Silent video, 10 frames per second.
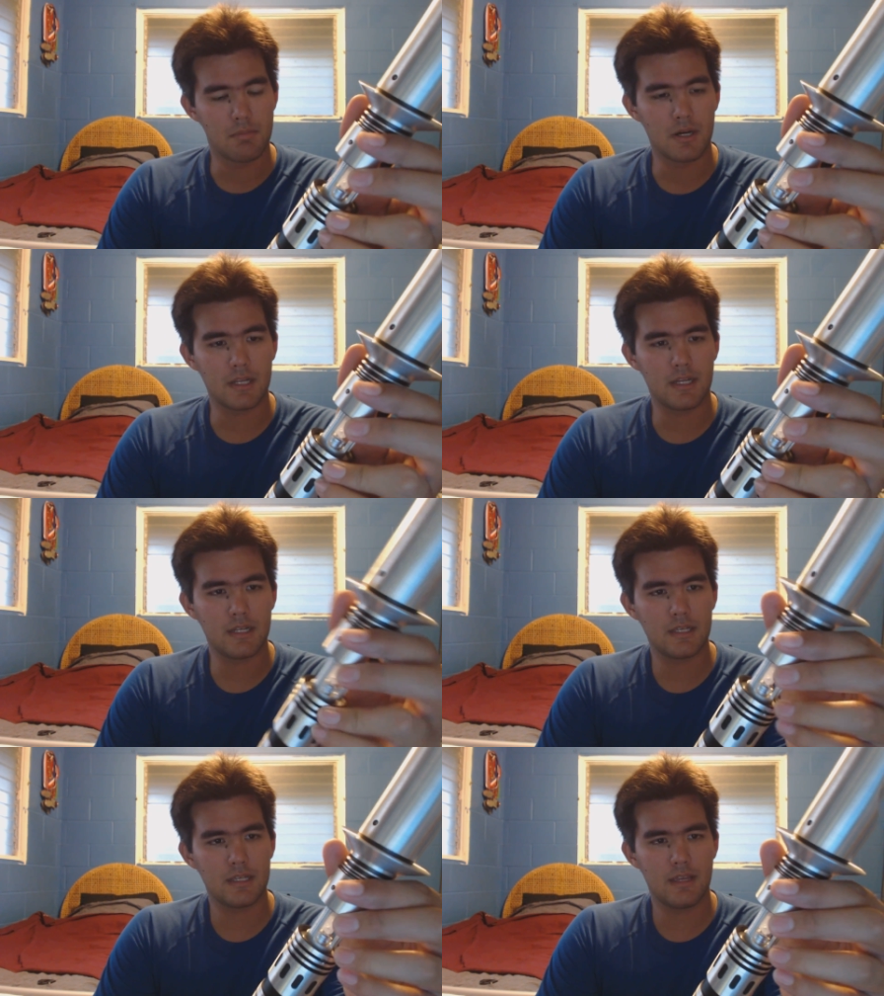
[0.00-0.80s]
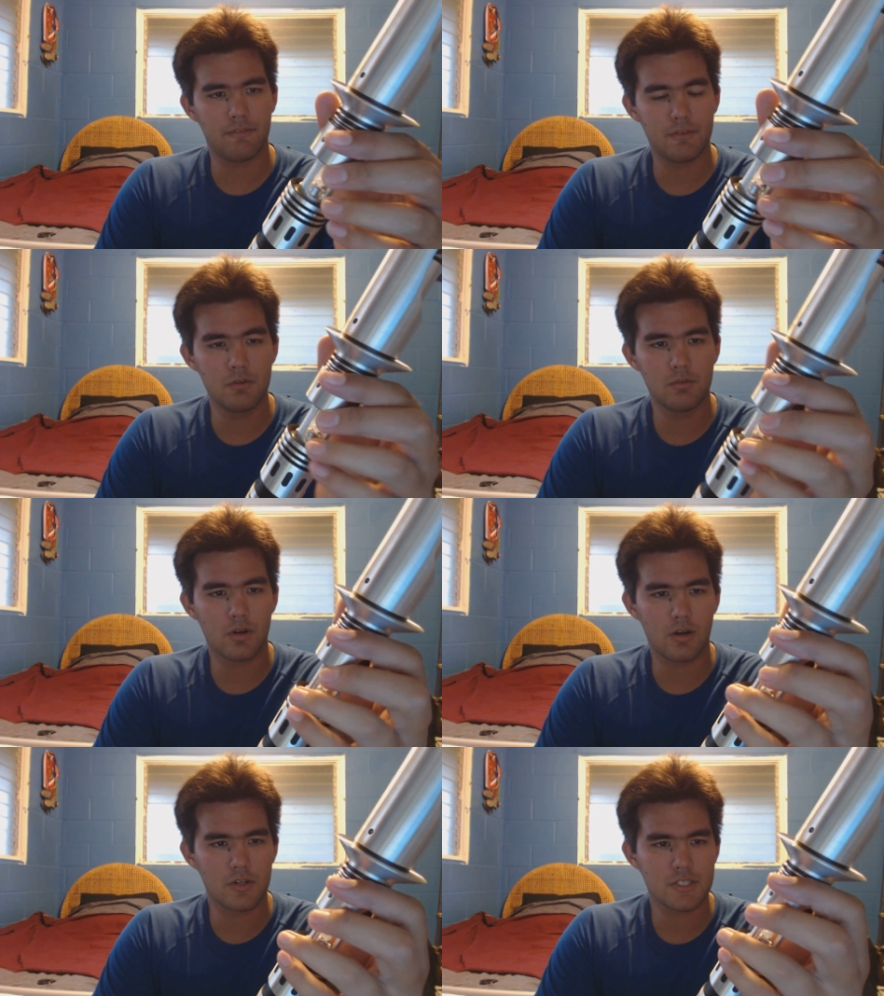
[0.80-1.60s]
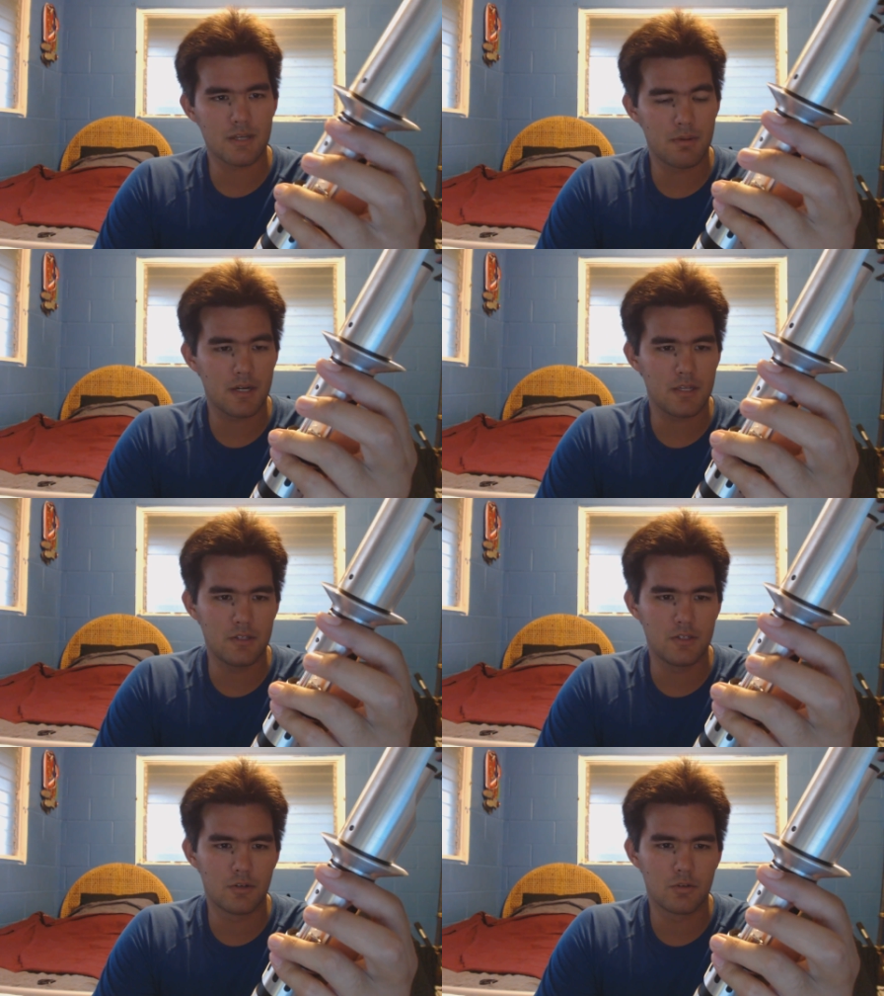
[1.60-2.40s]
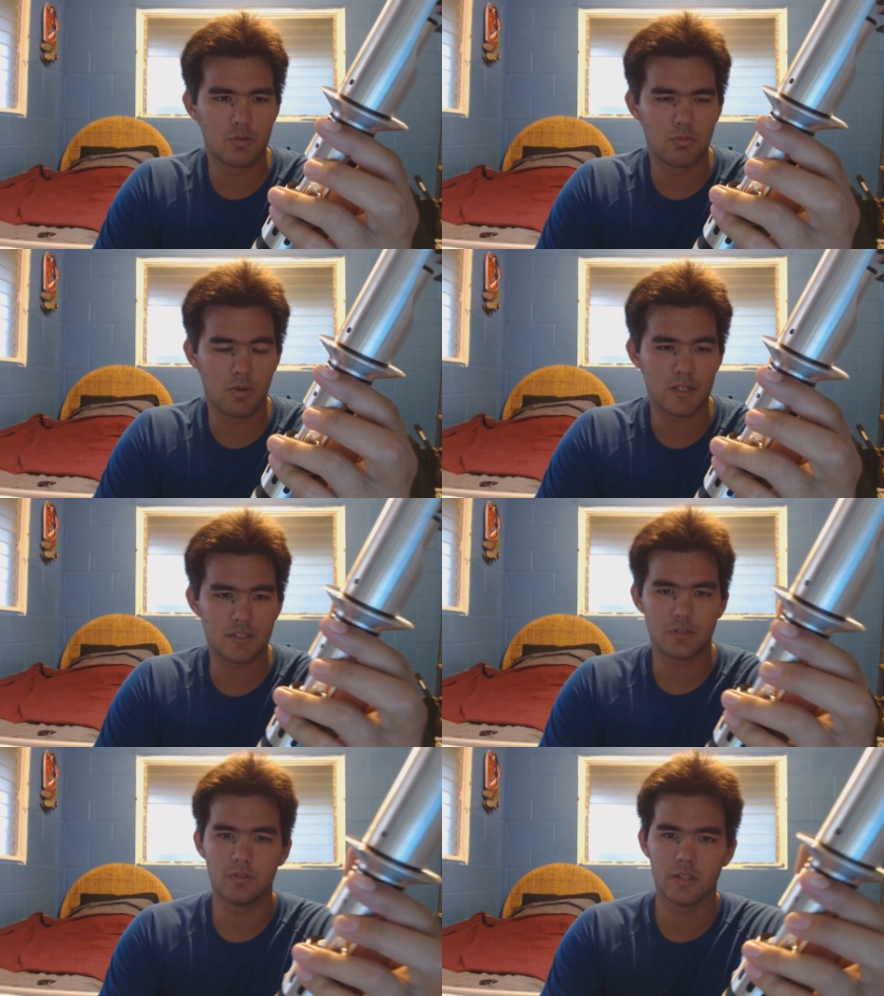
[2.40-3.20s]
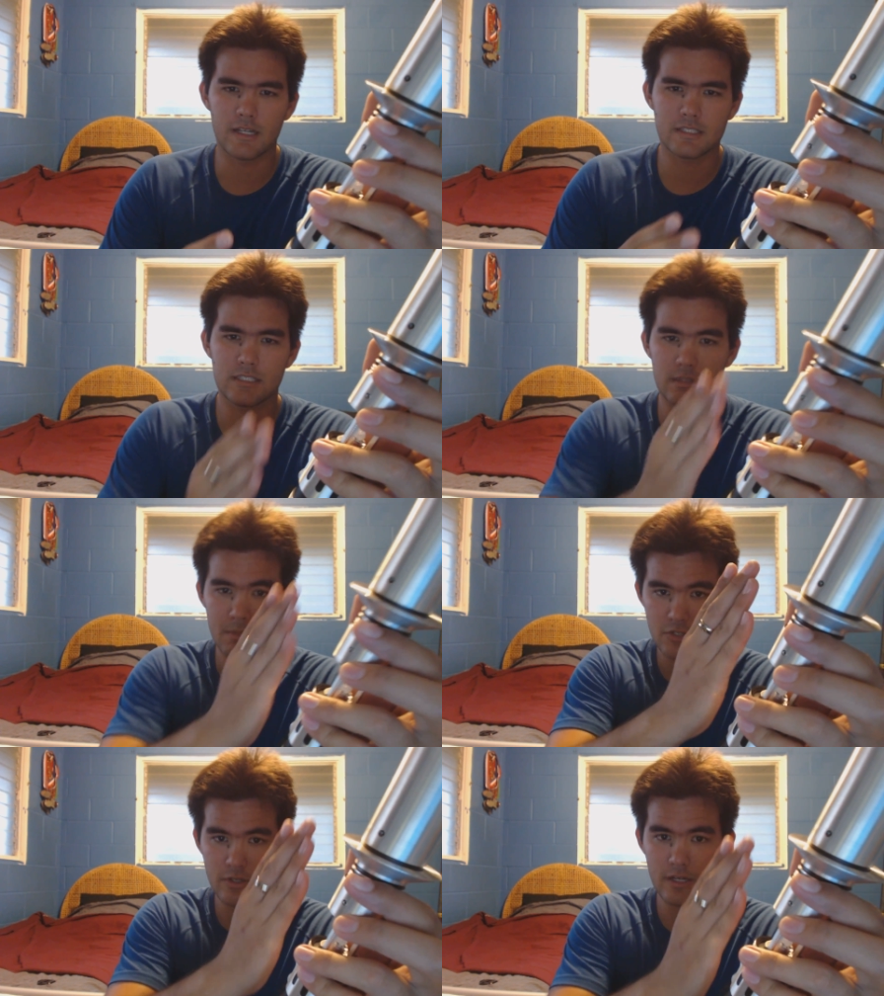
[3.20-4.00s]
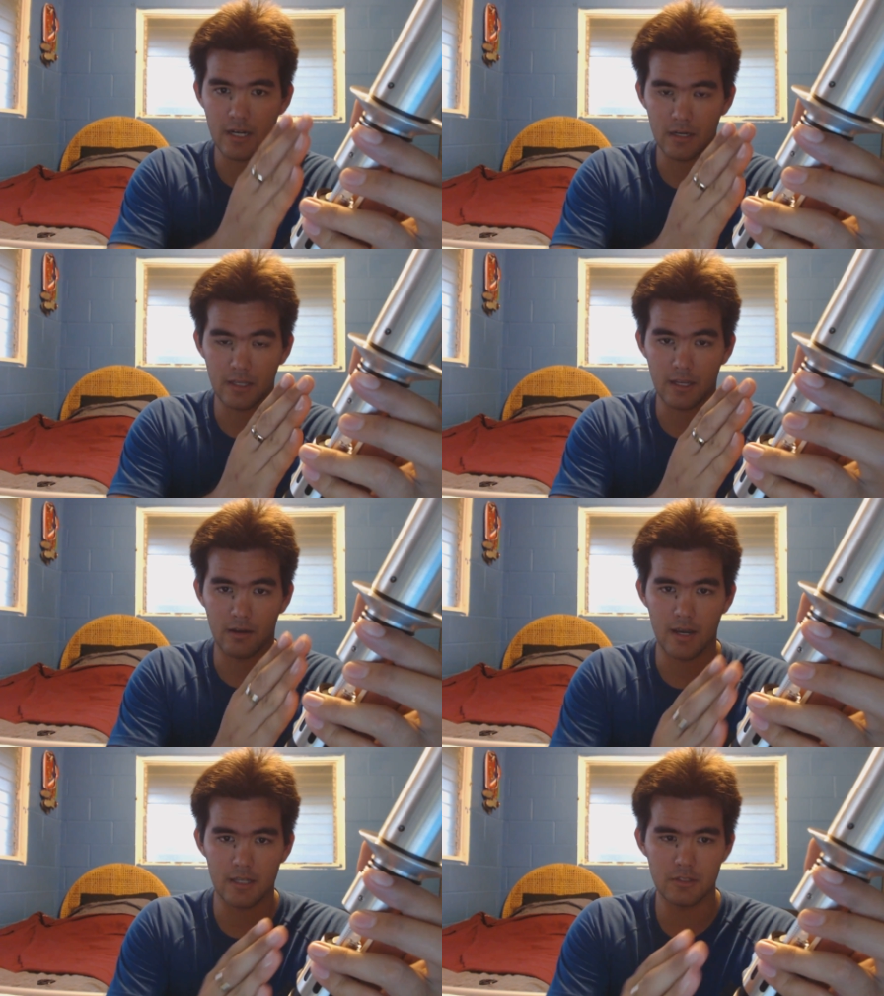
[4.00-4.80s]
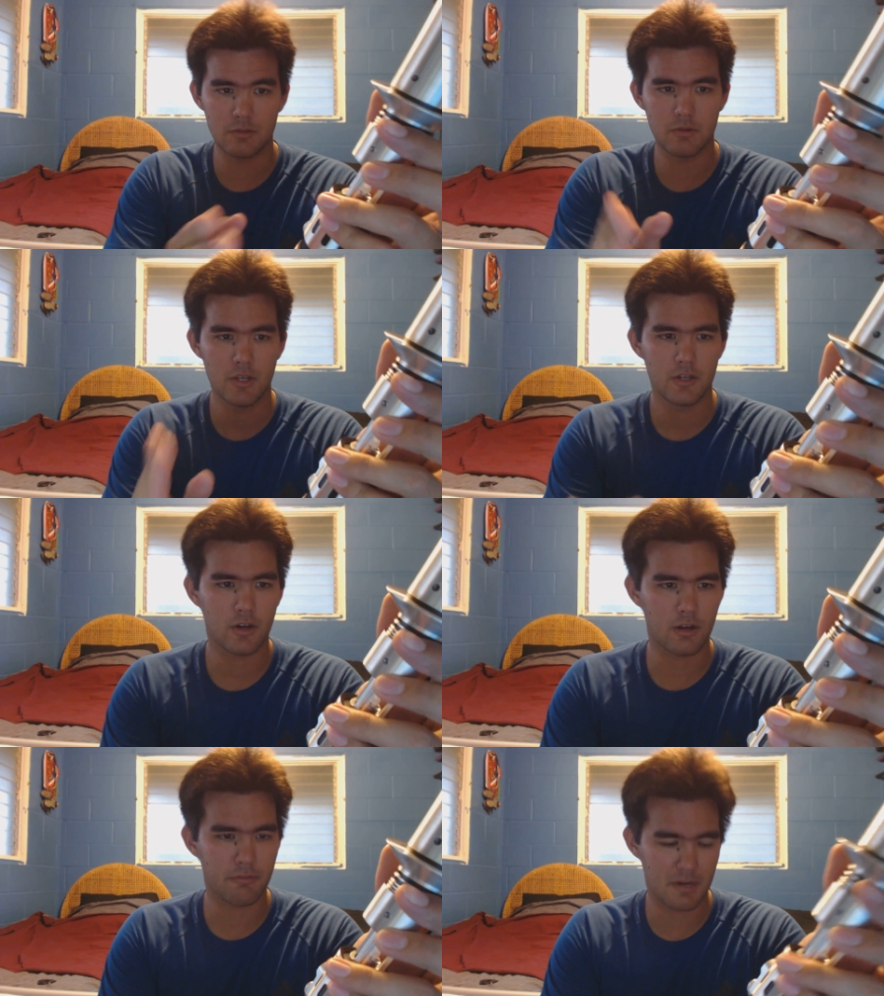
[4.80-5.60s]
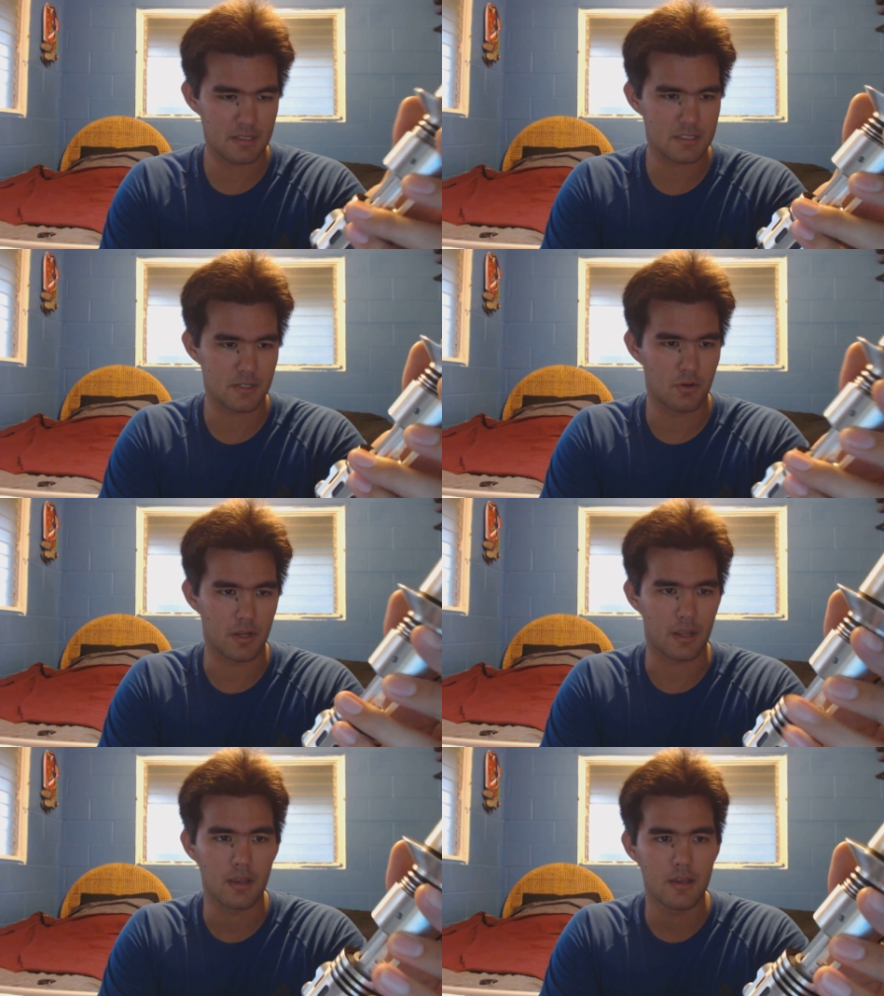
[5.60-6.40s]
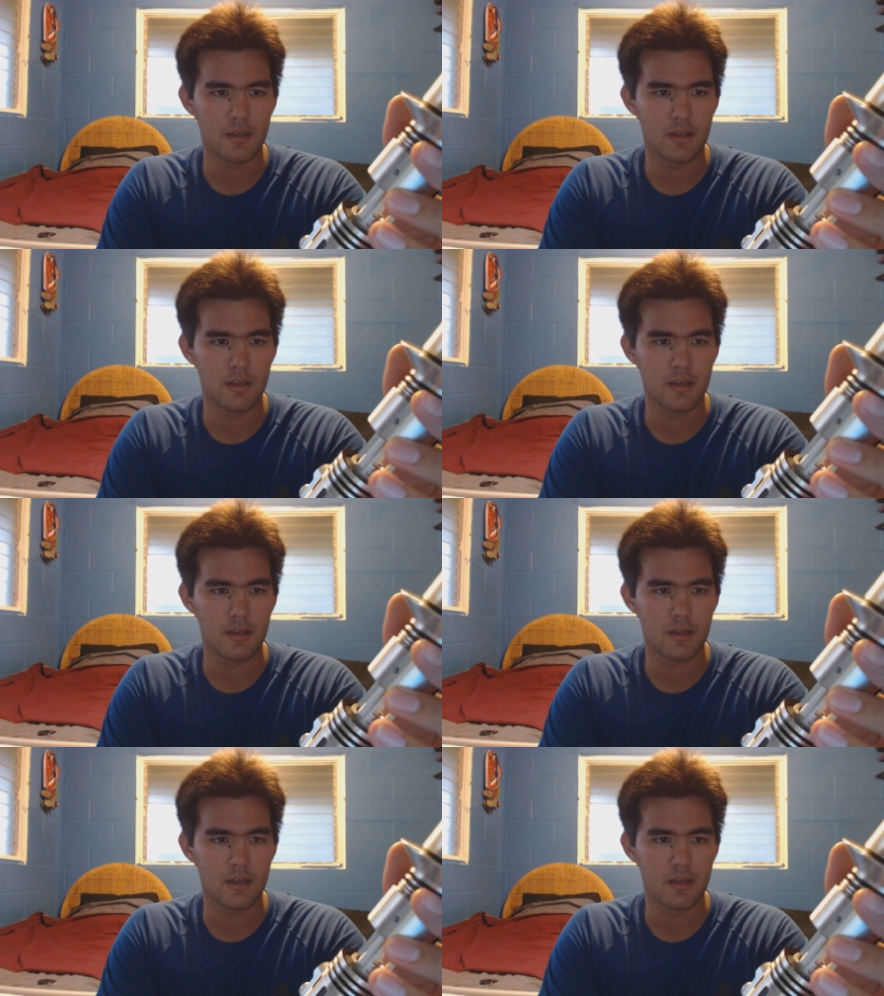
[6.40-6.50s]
but if you are somebody who likes symmetry, kind of like how I do, you're going to find this annoying.